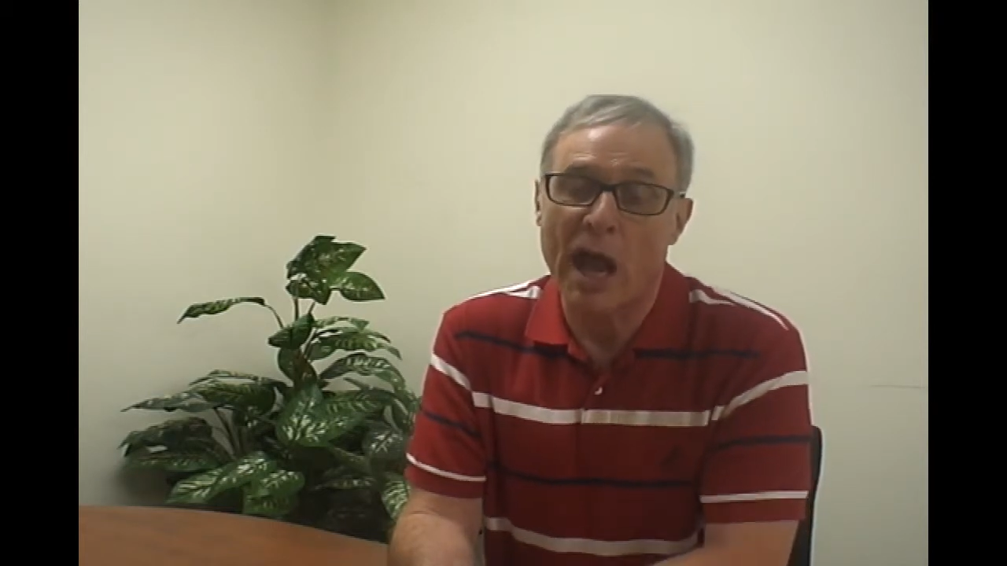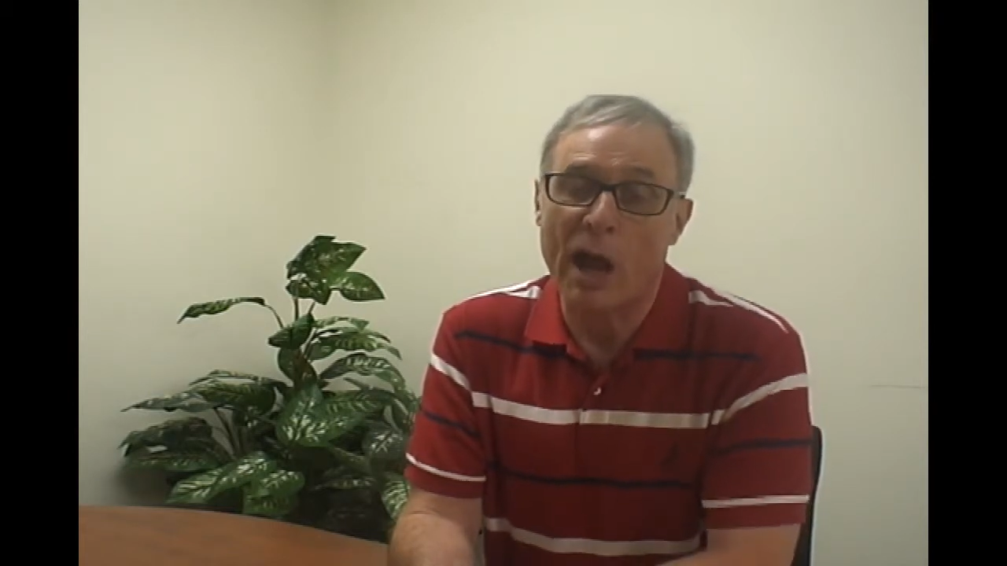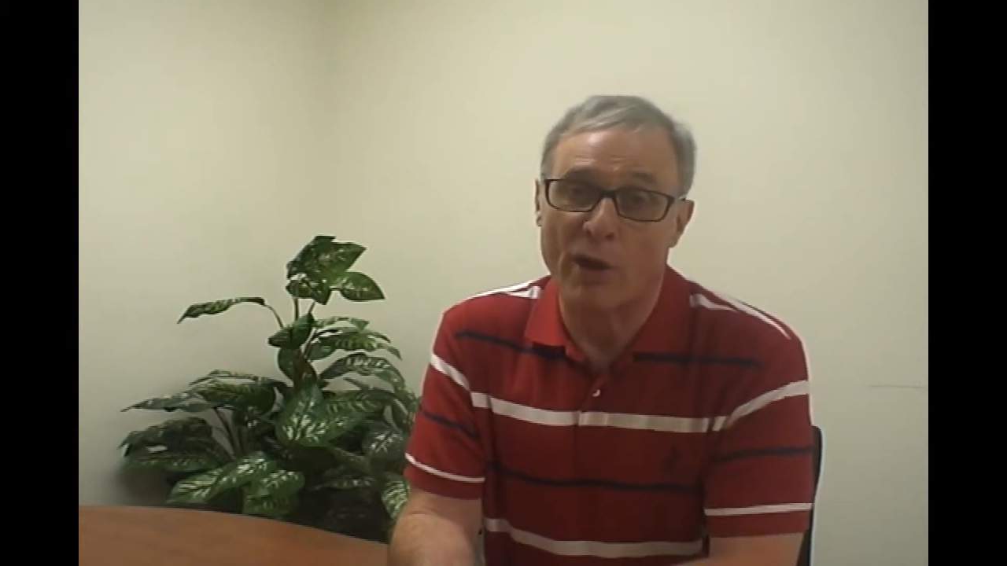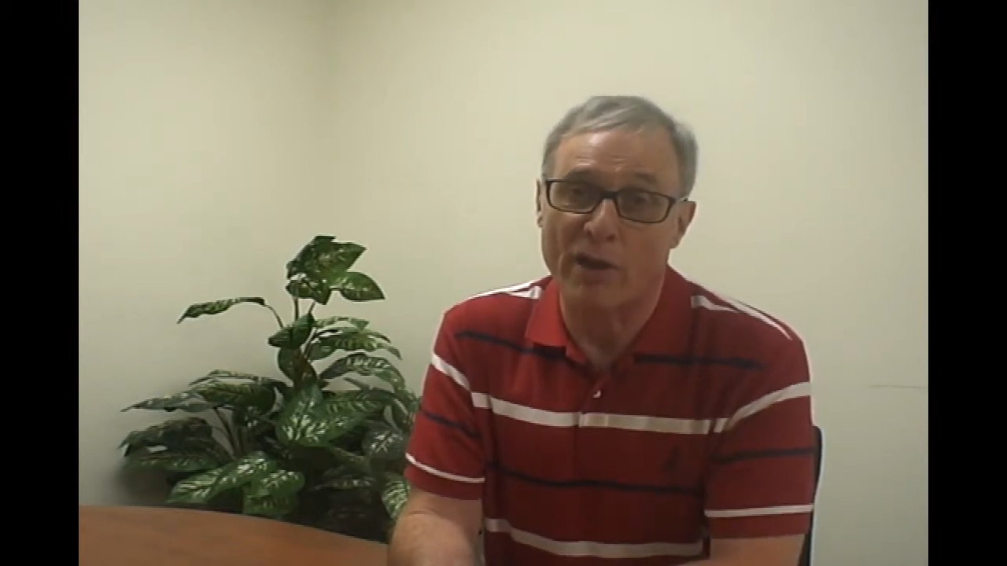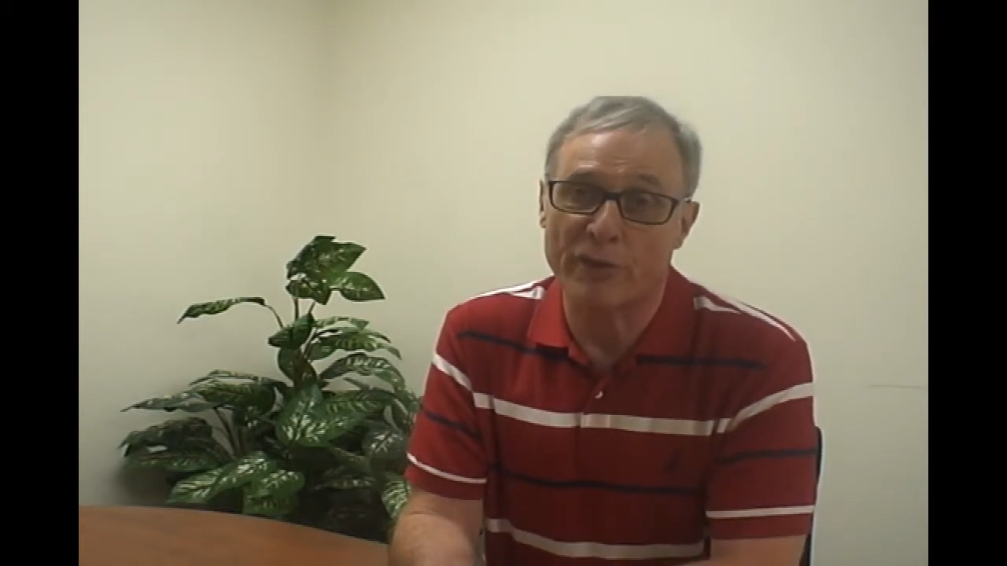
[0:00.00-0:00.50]

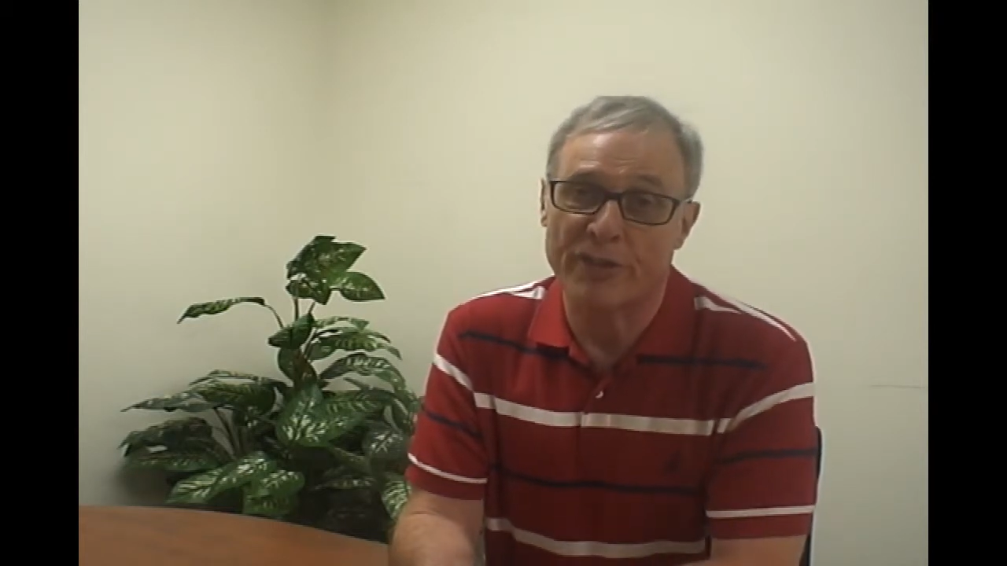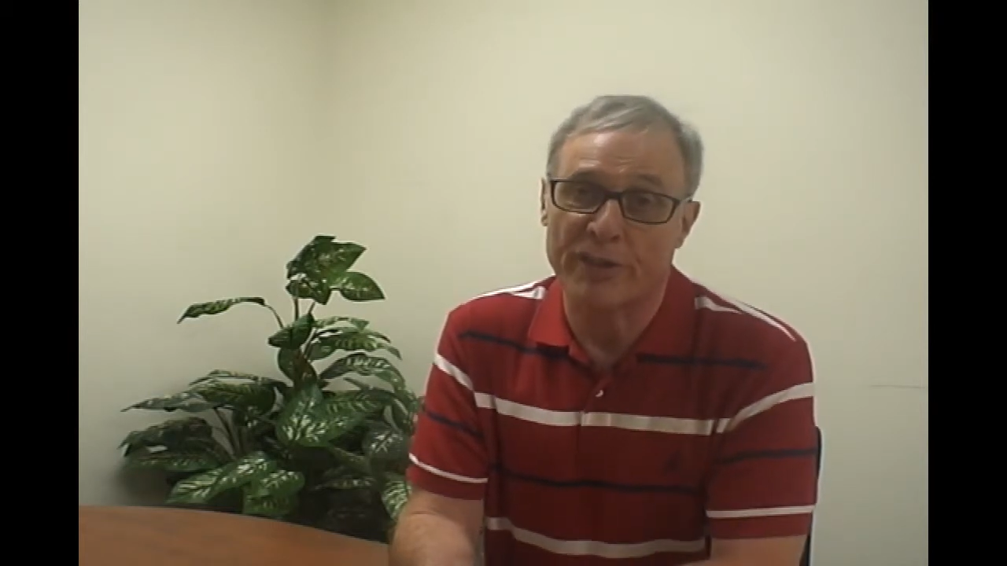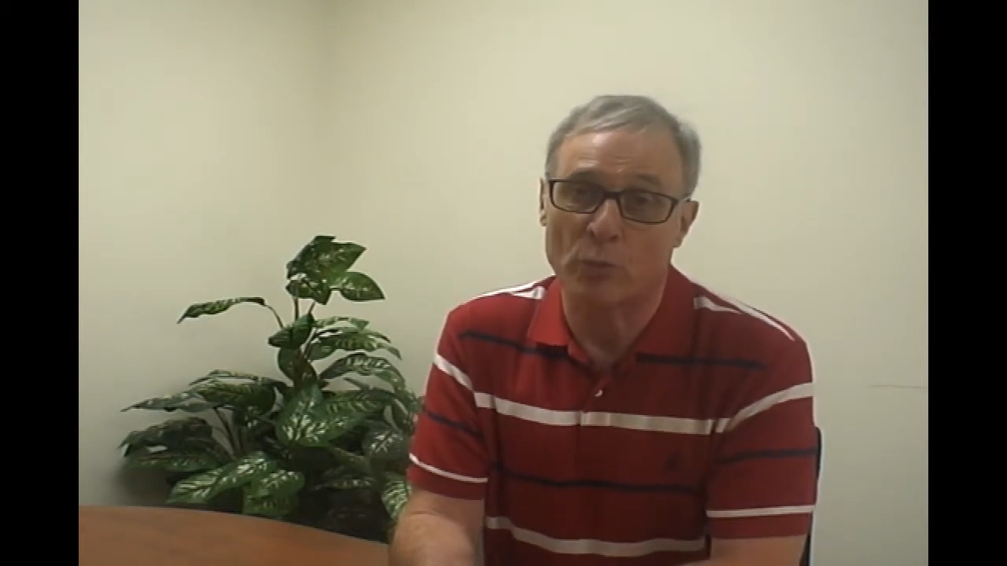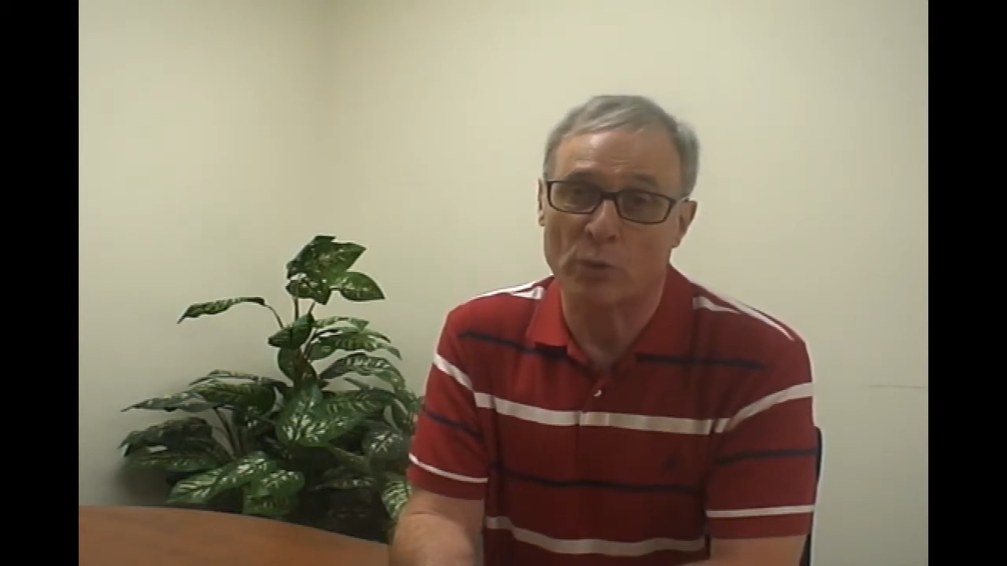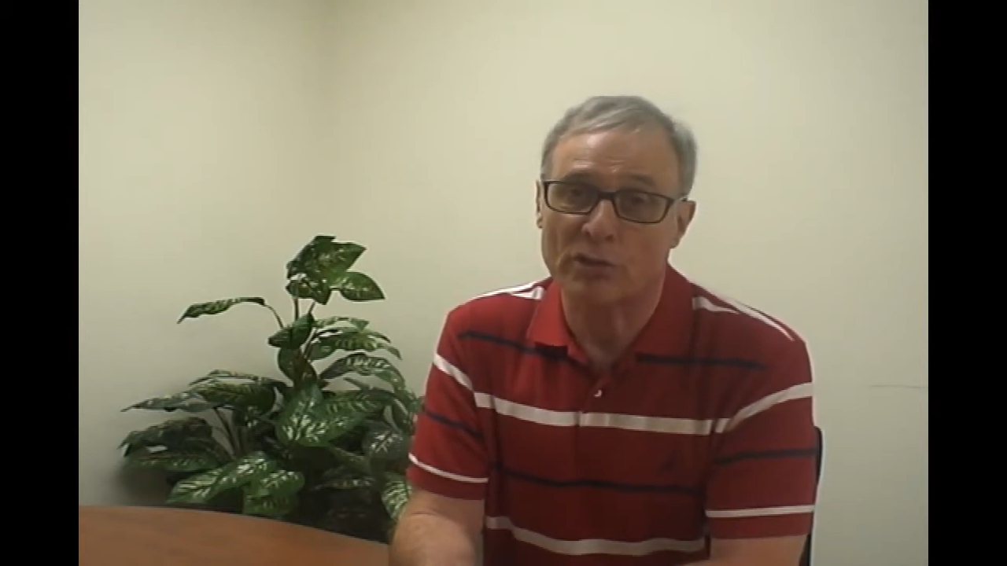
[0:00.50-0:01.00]
how everything